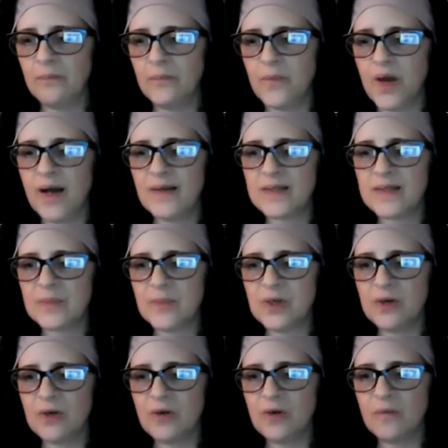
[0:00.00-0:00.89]

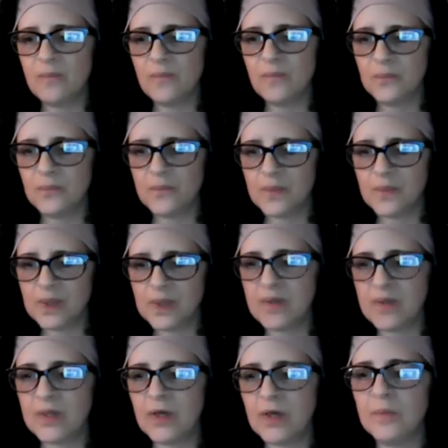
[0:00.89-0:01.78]
hospital
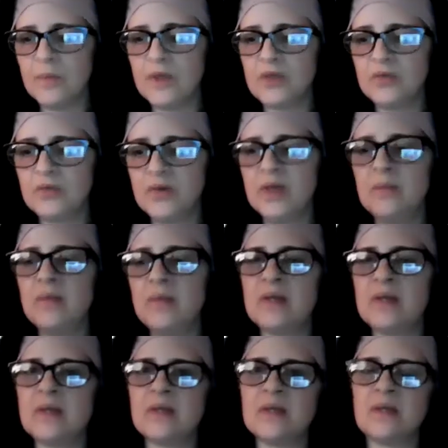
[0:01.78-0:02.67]
chemotherapy
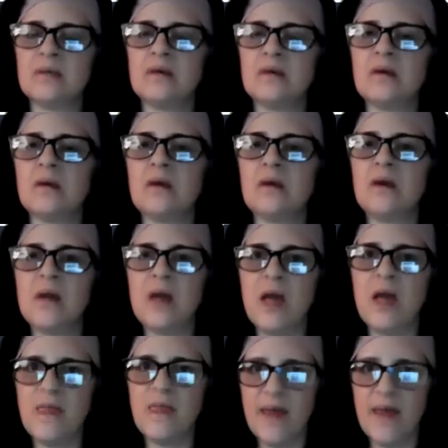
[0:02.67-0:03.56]
treatments,
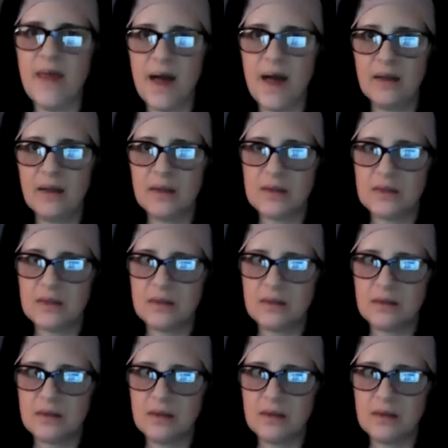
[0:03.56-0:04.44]
that
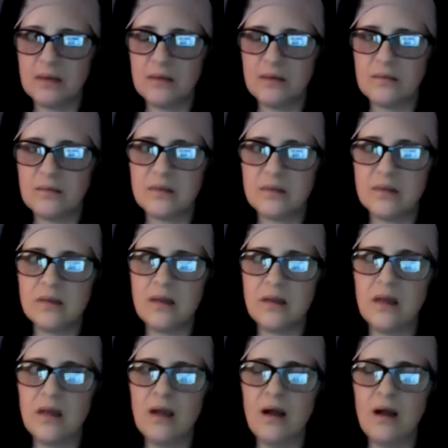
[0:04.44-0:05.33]
there's
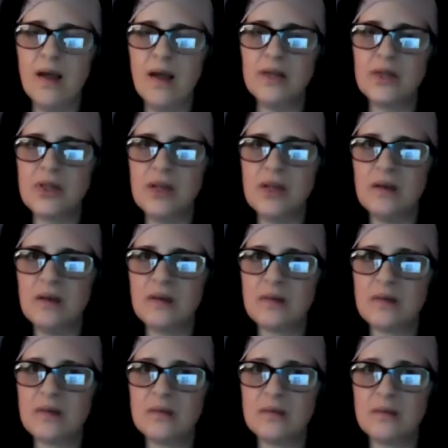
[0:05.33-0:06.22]
a high
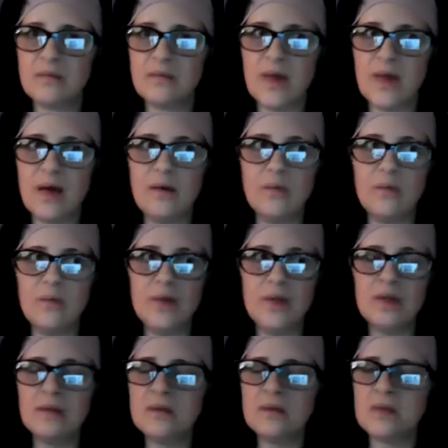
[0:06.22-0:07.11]
chance that
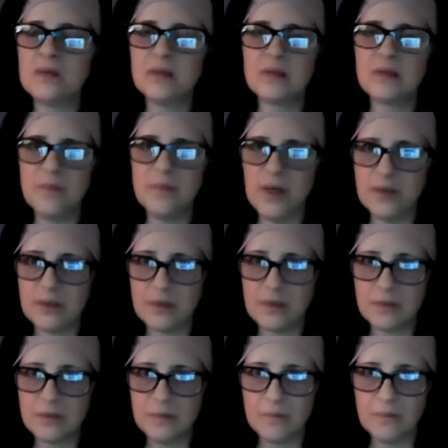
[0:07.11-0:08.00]
within 6
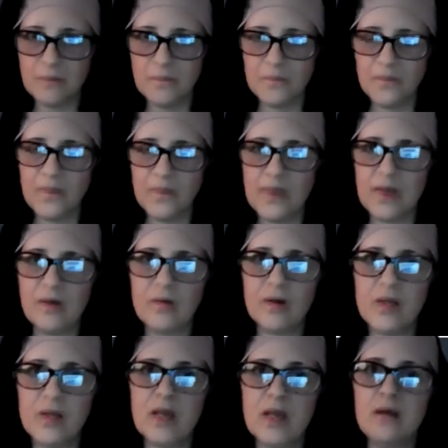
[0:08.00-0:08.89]
months
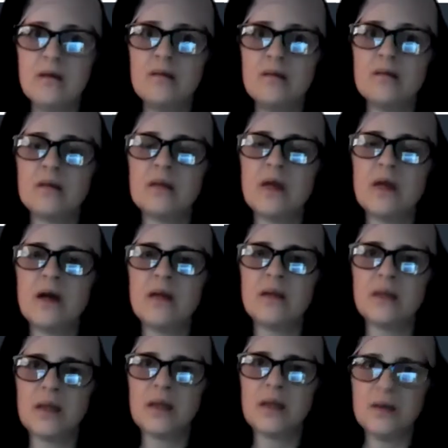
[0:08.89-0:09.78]
or a year that
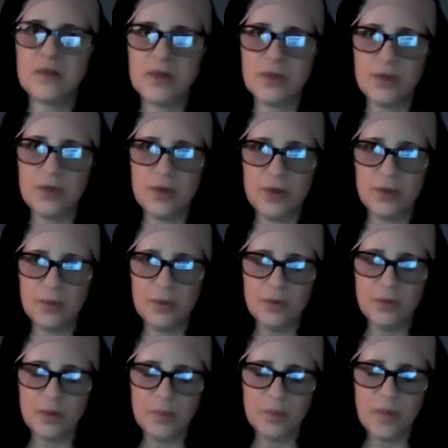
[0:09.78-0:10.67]
the cancer
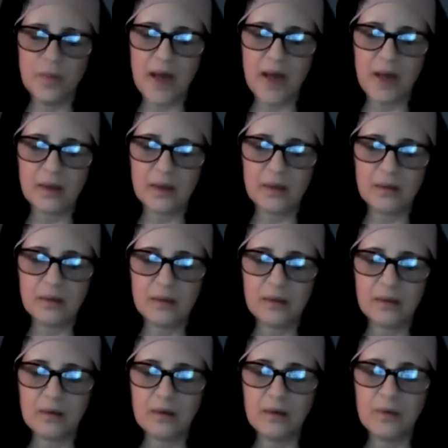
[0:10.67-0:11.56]
would be back
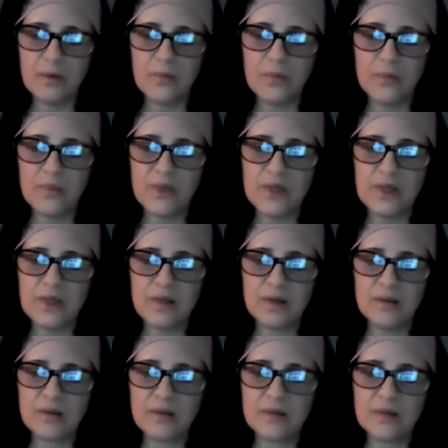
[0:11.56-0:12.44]

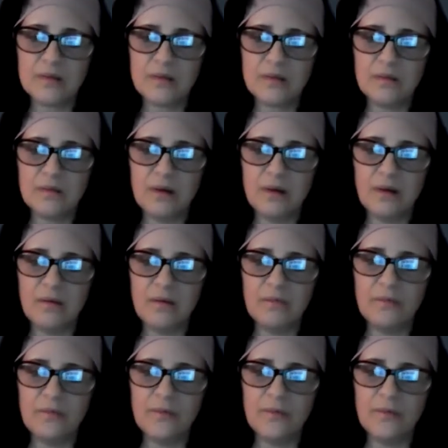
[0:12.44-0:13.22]
because of